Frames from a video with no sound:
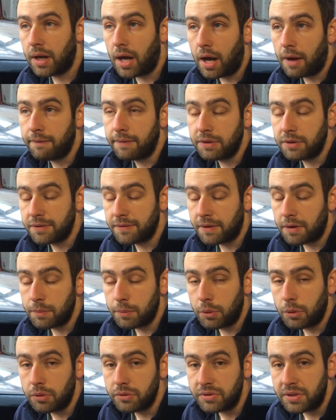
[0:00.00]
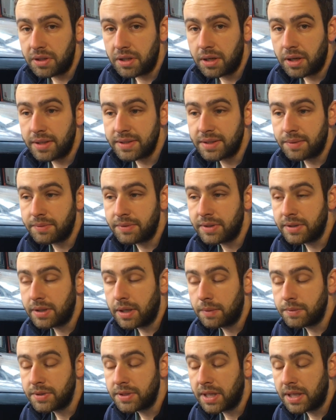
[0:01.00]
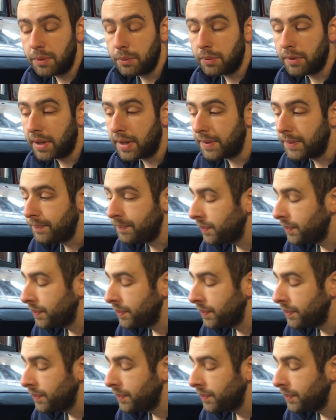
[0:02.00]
I feel it's very important to keep you guys up to date with that.